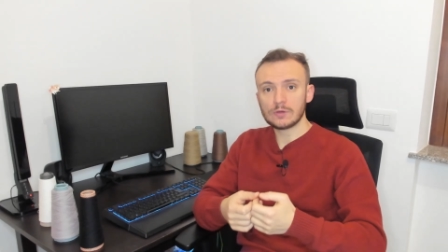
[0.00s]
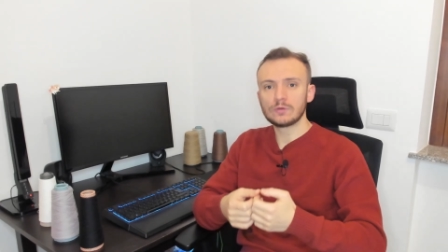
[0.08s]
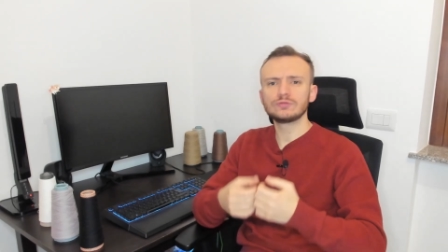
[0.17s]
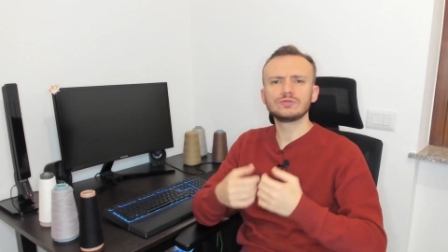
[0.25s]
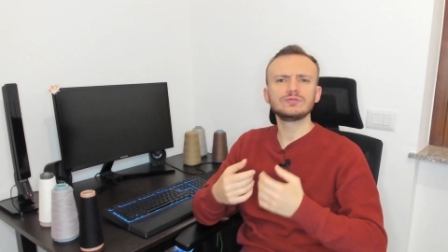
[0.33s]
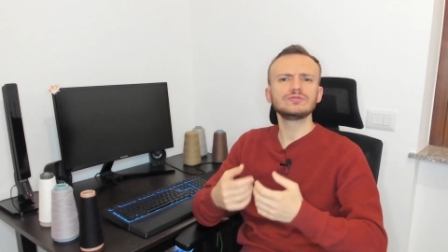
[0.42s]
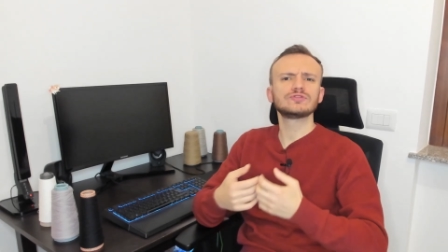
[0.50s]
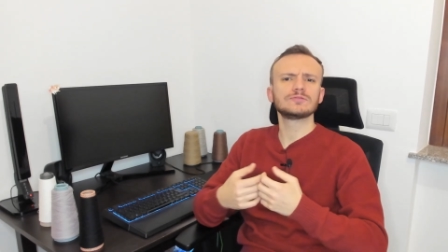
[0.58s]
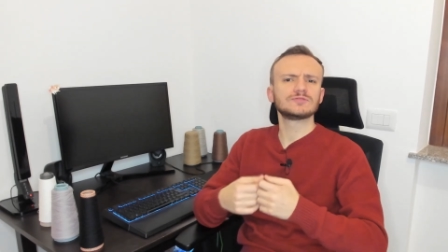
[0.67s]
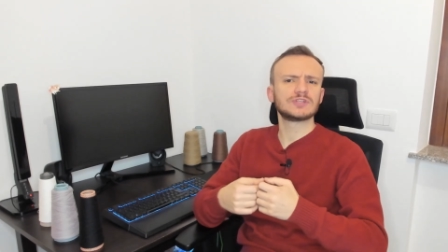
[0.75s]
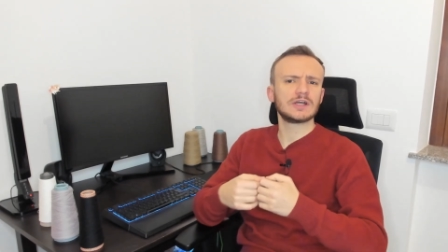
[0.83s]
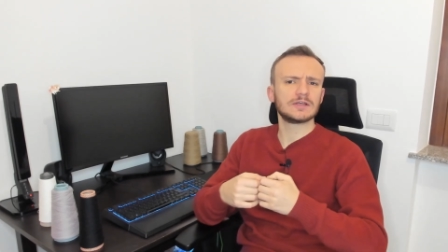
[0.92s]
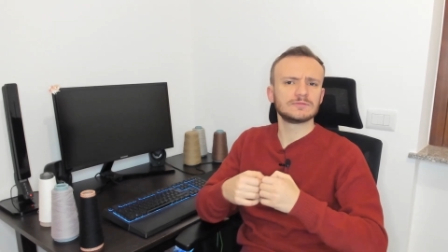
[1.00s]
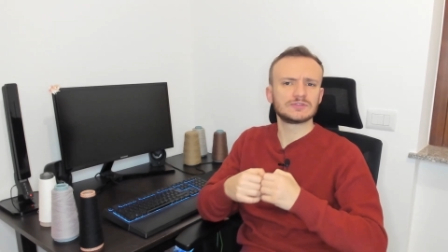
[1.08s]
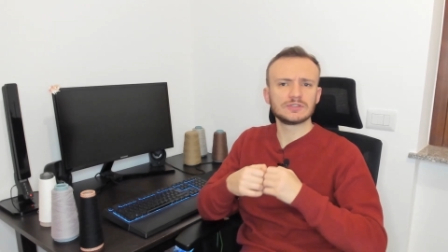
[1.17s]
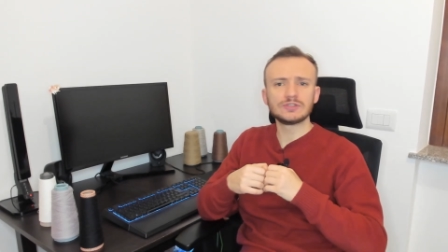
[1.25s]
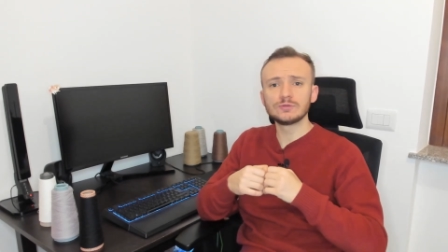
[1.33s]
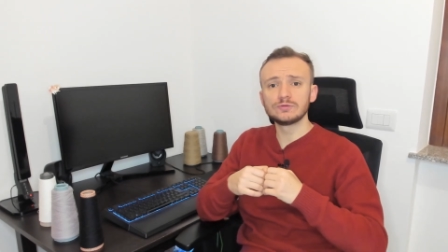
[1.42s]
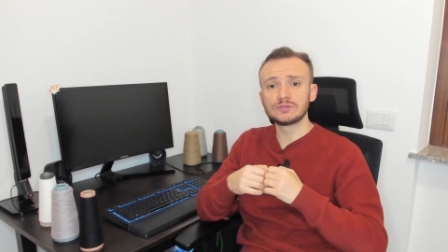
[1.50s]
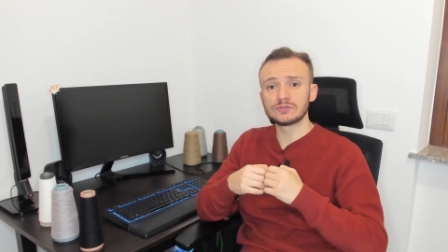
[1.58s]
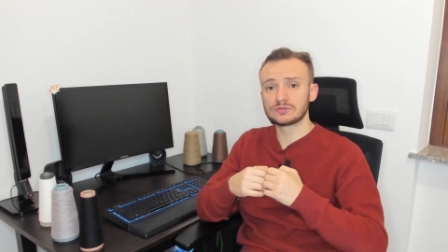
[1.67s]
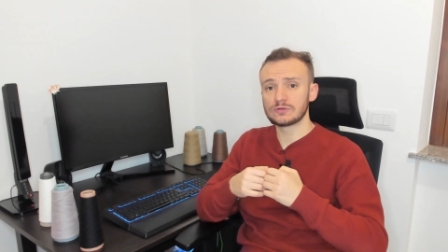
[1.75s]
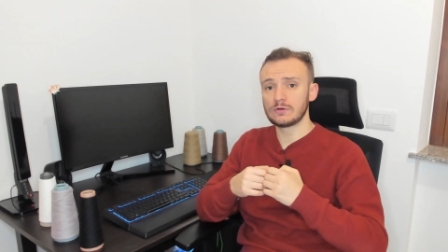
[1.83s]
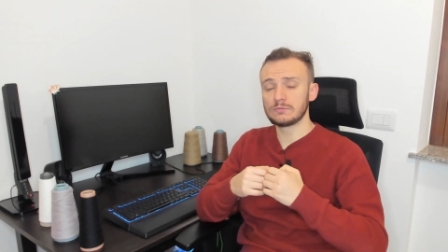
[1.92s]
Or do you sometimes use
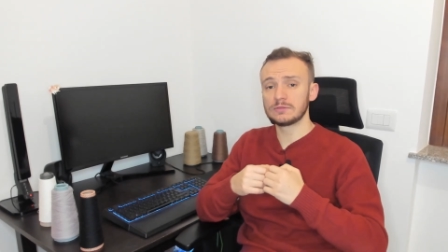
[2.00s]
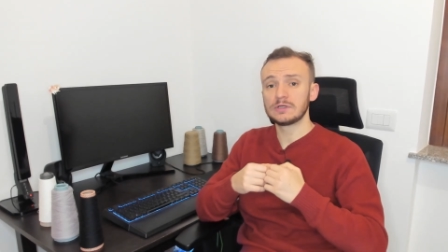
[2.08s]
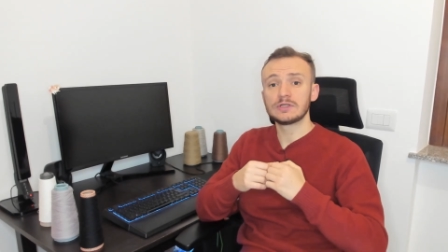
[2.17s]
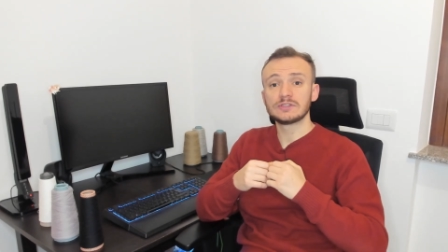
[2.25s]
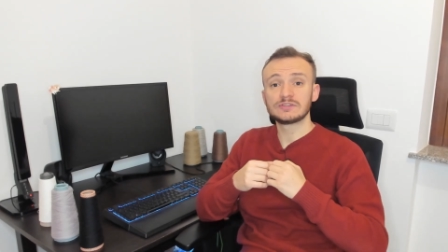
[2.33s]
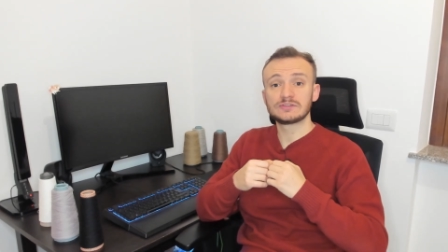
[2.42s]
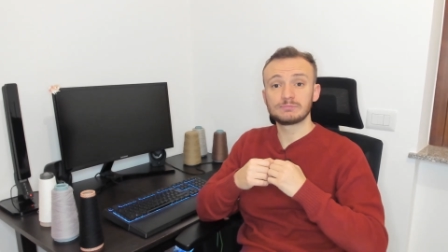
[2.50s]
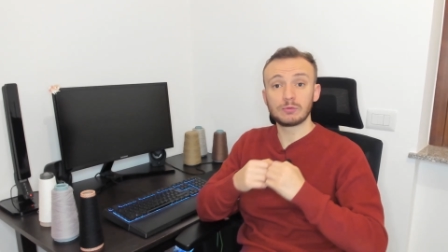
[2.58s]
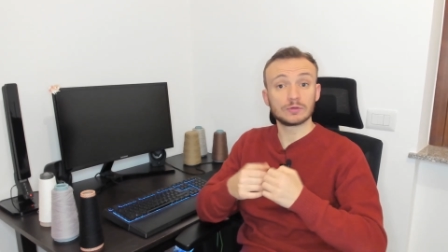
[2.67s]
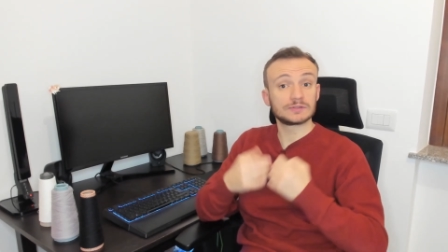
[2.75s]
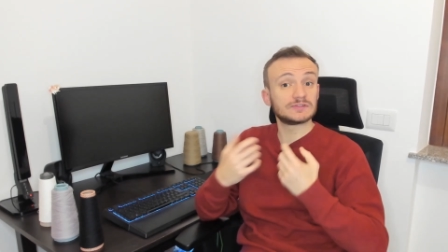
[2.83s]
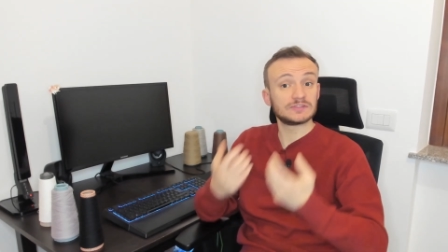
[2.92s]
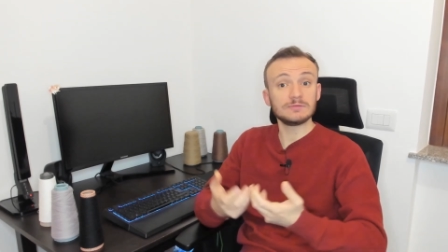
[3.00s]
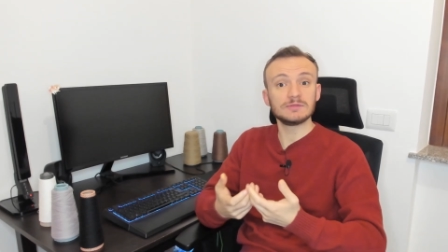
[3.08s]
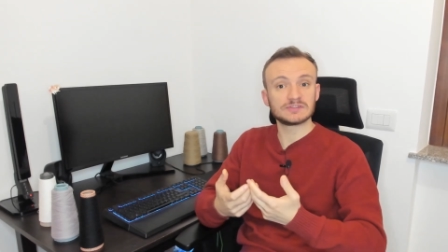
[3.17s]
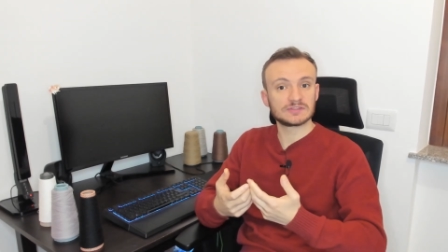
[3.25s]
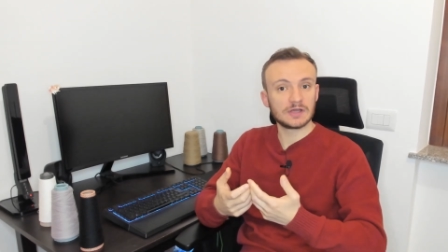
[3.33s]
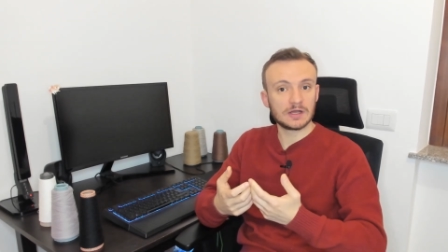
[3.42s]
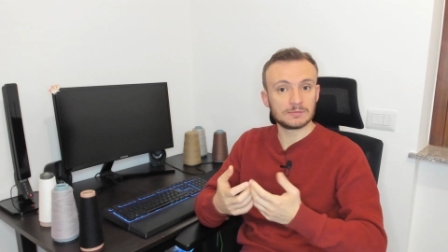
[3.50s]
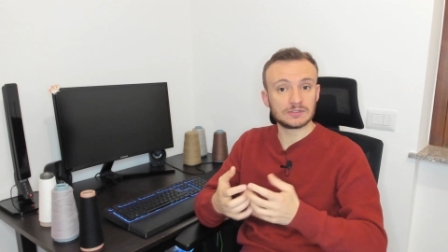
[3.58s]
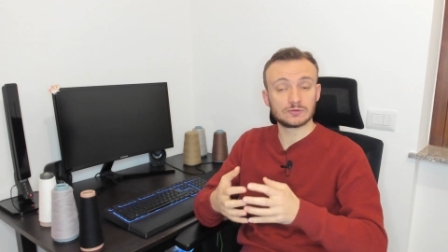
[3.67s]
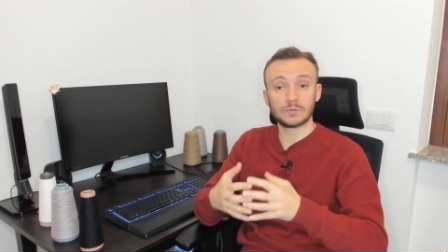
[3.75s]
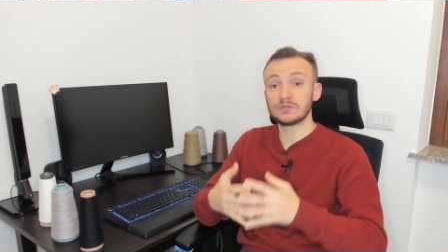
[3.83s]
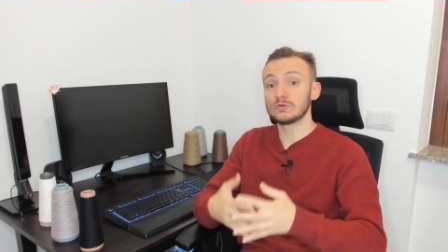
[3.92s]
some sports seamless
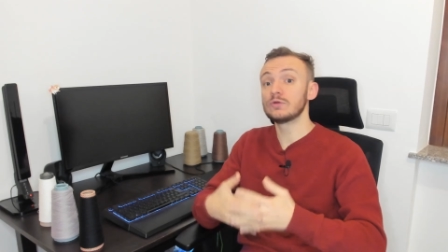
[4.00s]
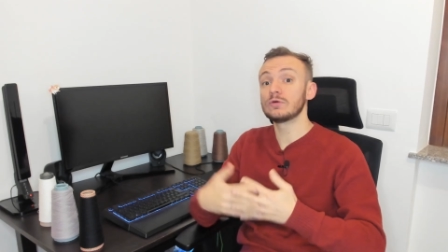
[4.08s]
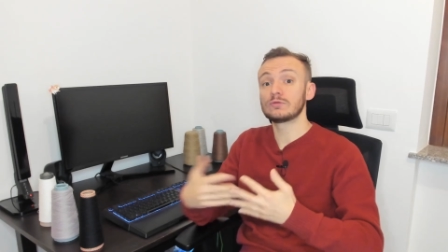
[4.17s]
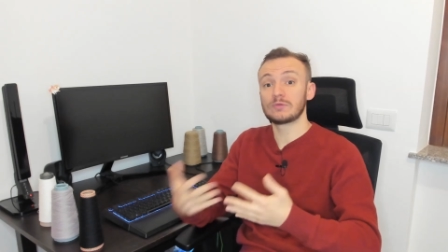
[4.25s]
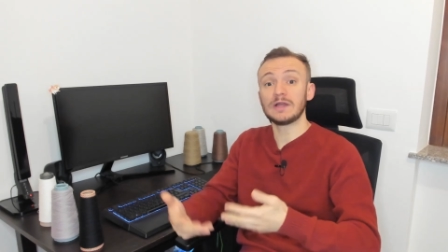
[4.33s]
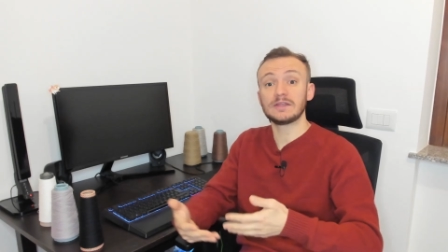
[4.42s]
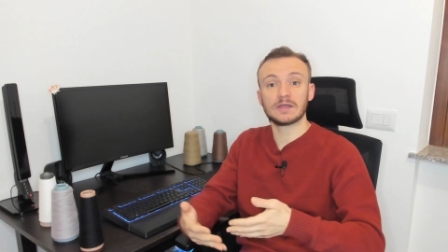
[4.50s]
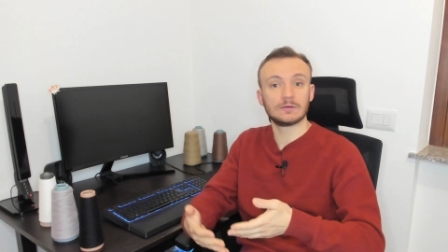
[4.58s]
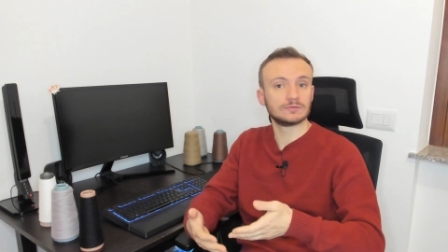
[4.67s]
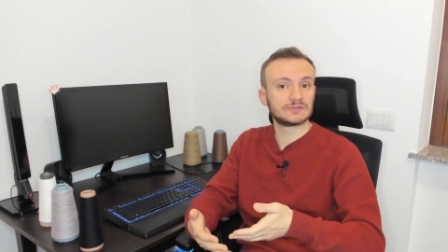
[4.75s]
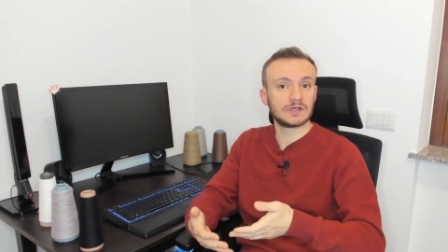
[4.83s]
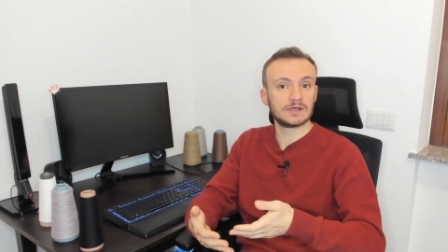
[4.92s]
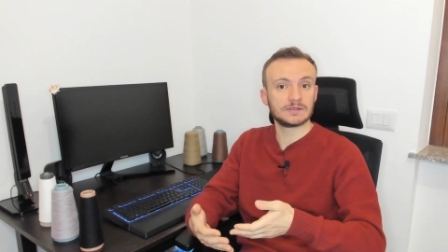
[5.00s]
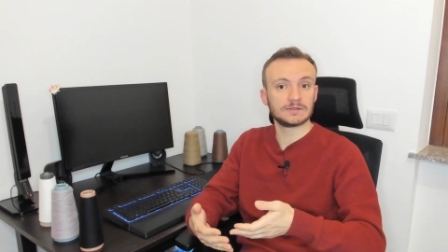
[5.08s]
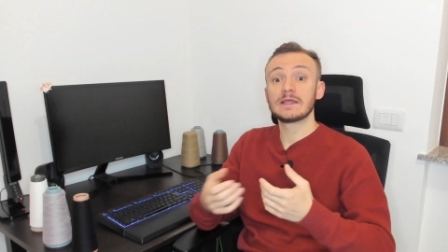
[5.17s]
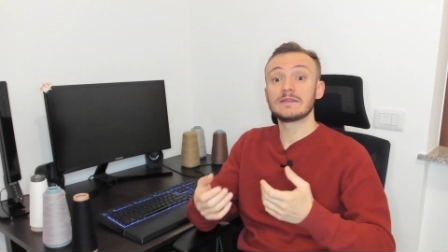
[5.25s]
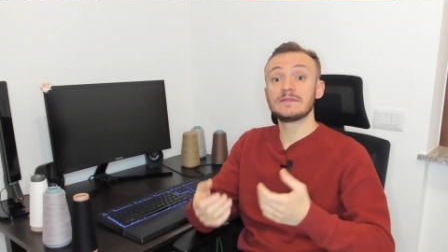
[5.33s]
garment when you go running outside?